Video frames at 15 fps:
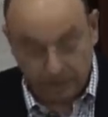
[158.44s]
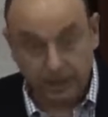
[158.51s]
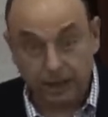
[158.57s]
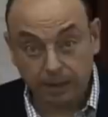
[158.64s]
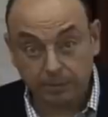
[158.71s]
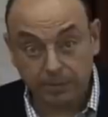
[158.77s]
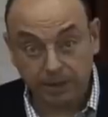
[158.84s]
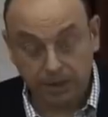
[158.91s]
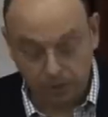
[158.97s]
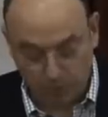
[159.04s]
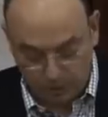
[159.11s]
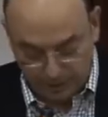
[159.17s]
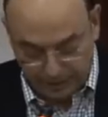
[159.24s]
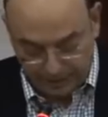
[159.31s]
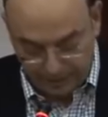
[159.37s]
and help his
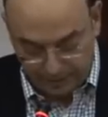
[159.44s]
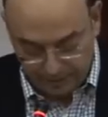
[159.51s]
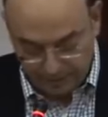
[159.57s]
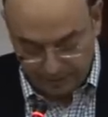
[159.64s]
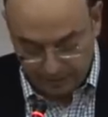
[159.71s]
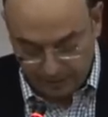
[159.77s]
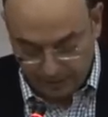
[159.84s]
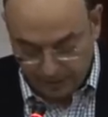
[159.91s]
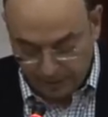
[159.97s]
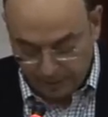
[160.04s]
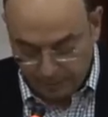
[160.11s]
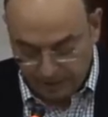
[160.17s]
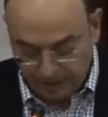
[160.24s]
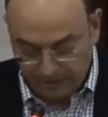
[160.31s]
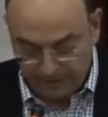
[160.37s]
colleagues
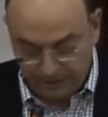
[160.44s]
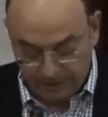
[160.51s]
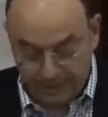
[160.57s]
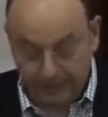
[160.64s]
believe in